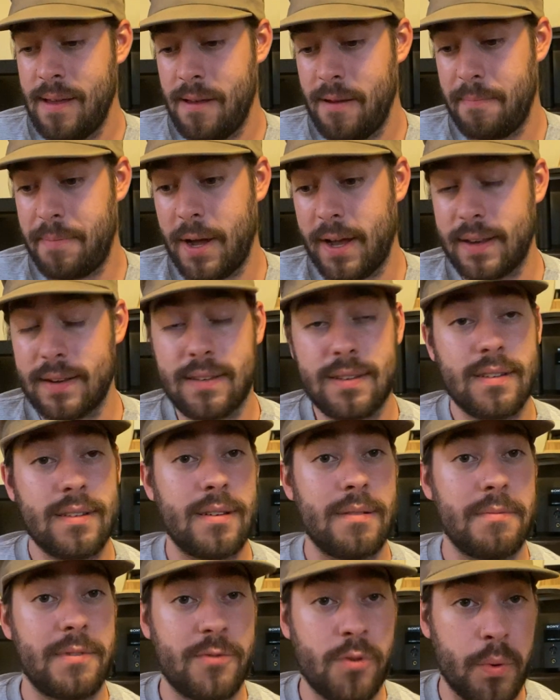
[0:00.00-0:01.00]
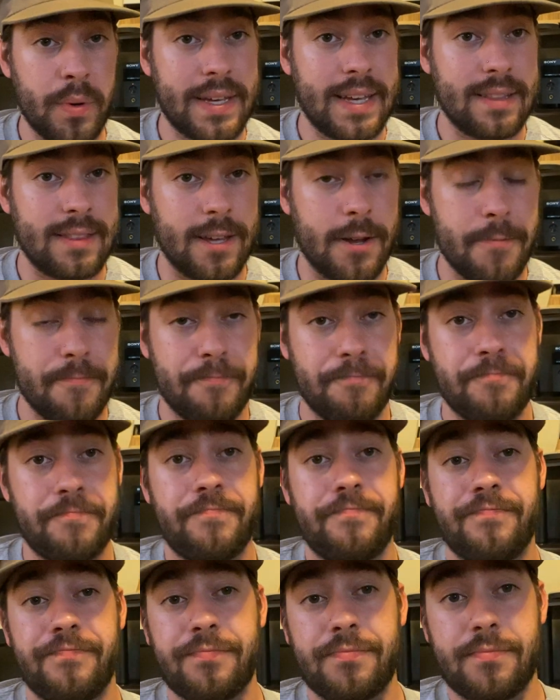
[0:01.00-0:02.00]
But before we get there,
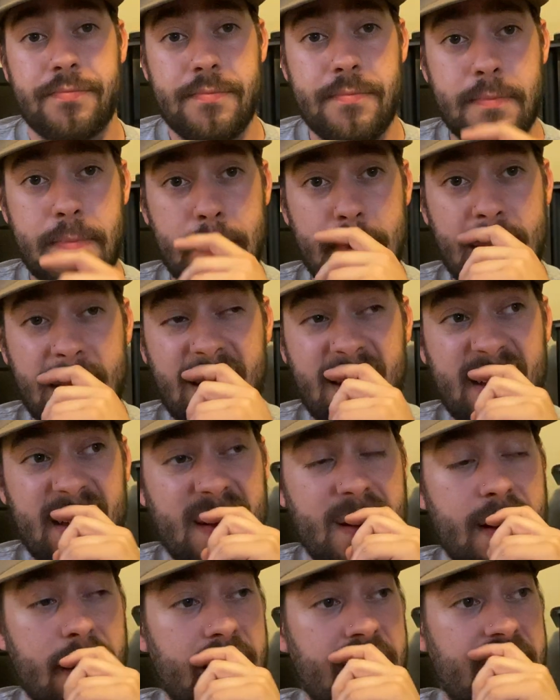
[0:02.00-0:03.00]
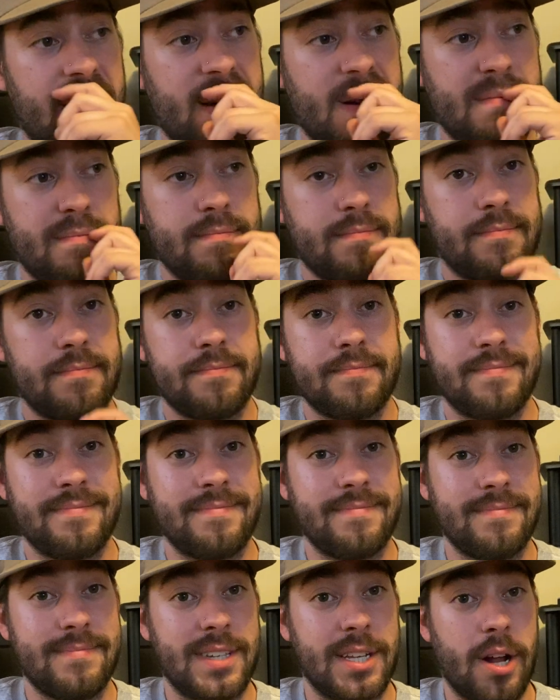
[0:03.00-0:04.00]
um,
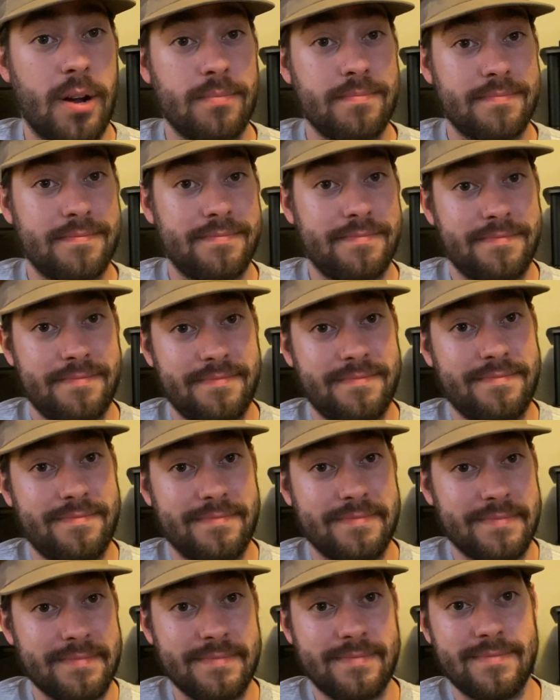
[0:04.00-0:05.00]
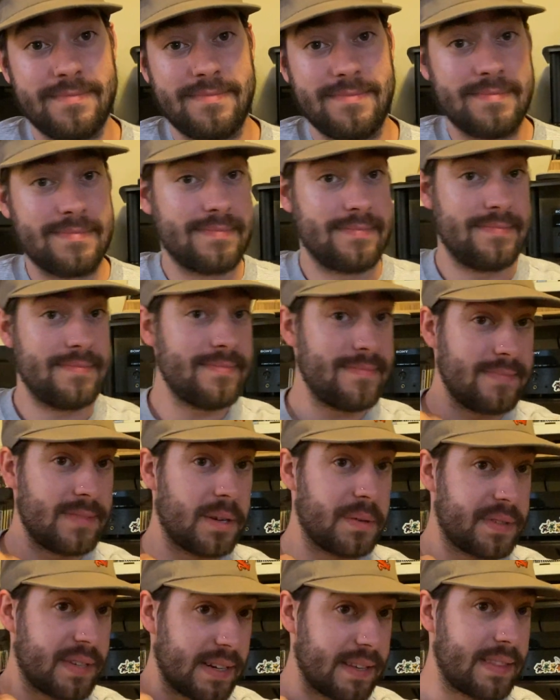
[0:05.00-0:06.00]
you know,
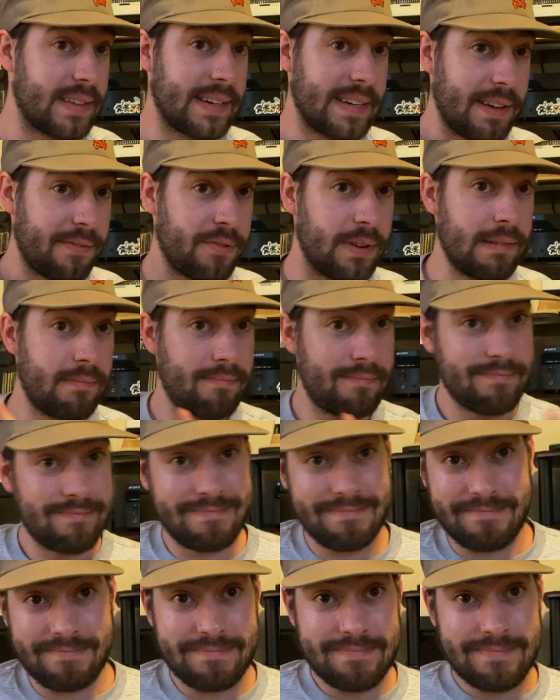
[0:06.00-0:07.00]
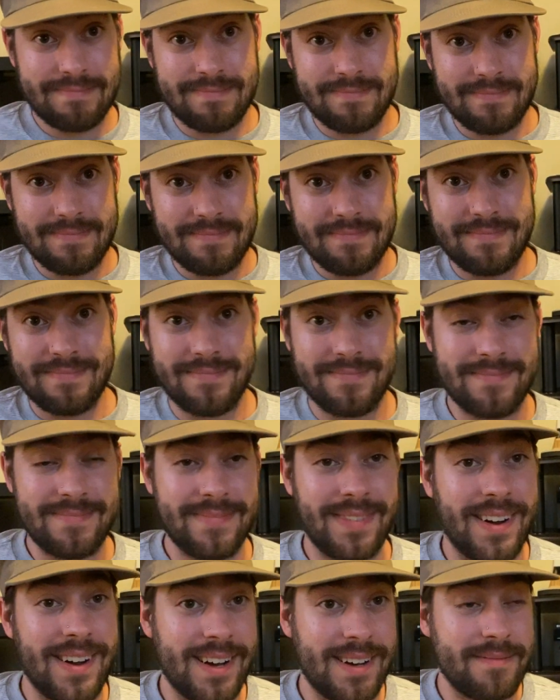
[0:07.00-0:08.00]
notice anything different?
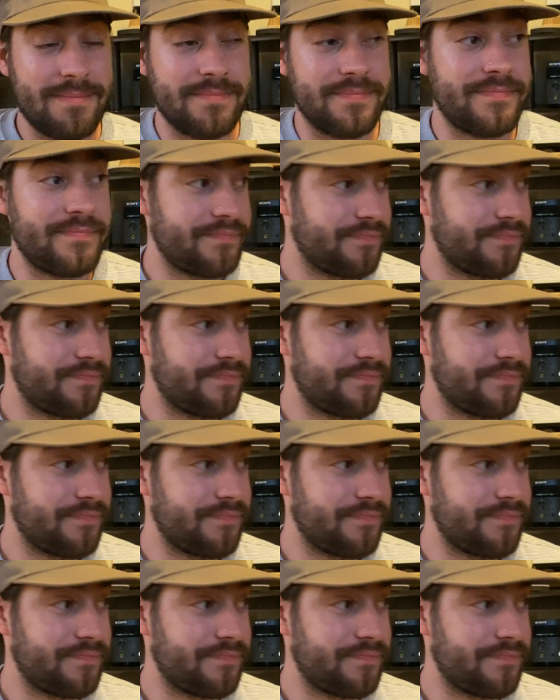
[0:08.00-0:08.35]
Um,